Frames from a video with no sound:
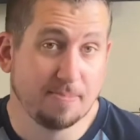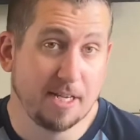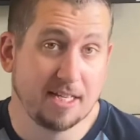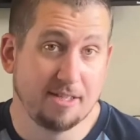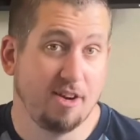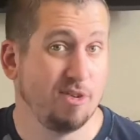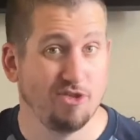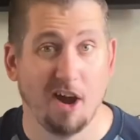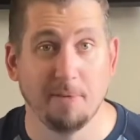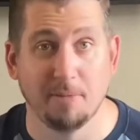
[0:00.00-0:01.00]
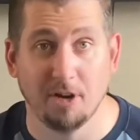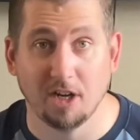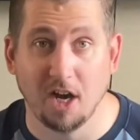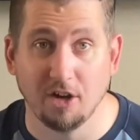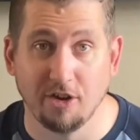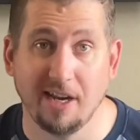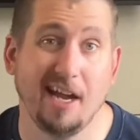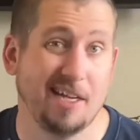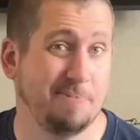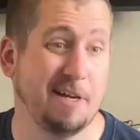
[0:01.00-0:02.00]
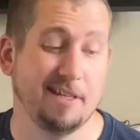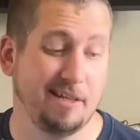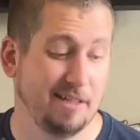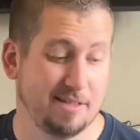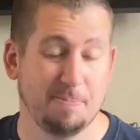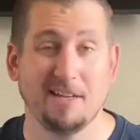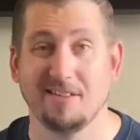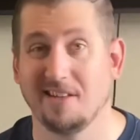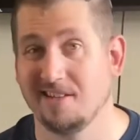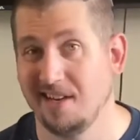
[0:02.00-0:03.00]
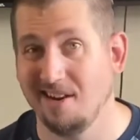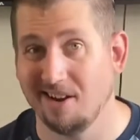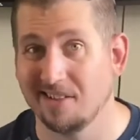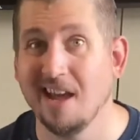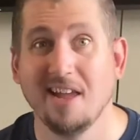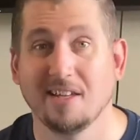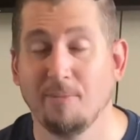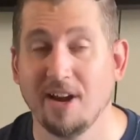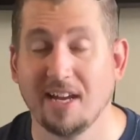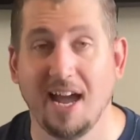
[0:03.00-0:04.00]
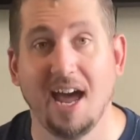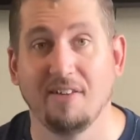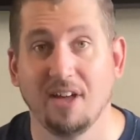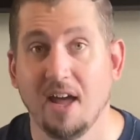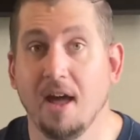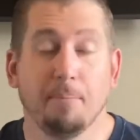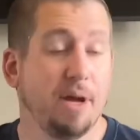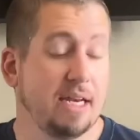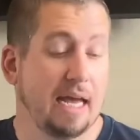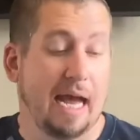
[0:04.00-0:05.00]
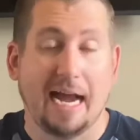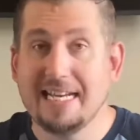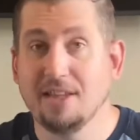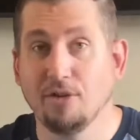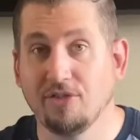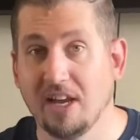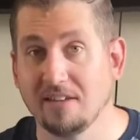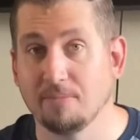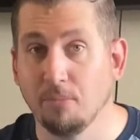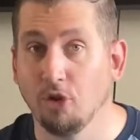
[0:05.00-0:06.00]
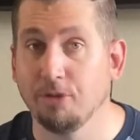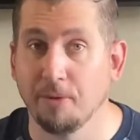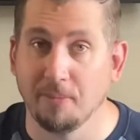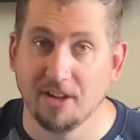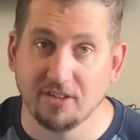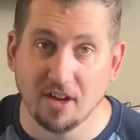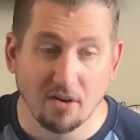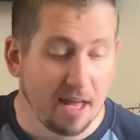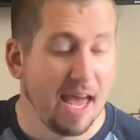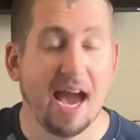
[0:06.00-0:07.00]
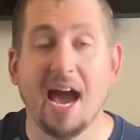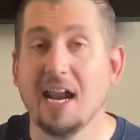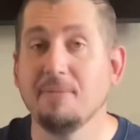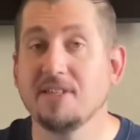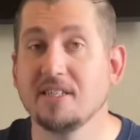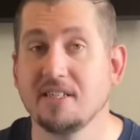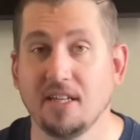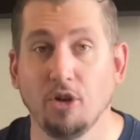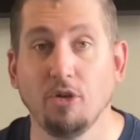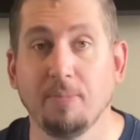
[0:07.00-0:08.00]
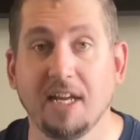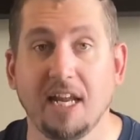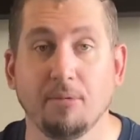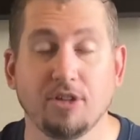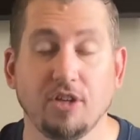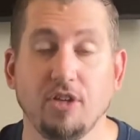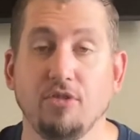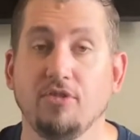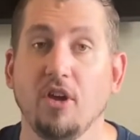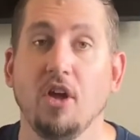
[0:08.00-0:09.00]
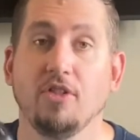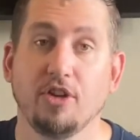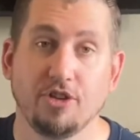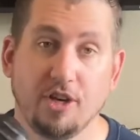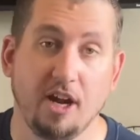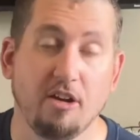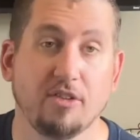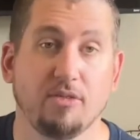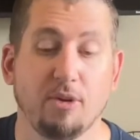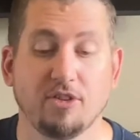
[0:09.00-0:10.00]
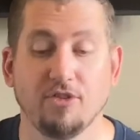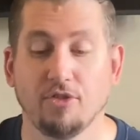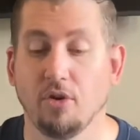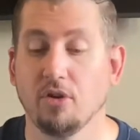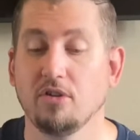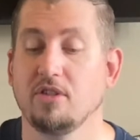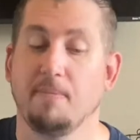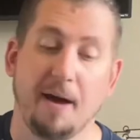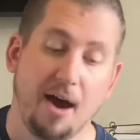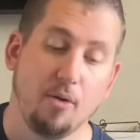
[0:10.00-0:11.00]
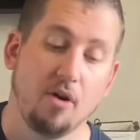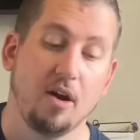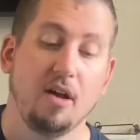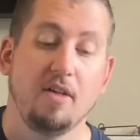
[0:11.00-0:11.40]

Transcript: me considering I was dropping them on the concrete. I expected, especially the generics, to break in half. But I did those tests multiple months ago, and I'm still being able to use the generic Switch controllers, the Power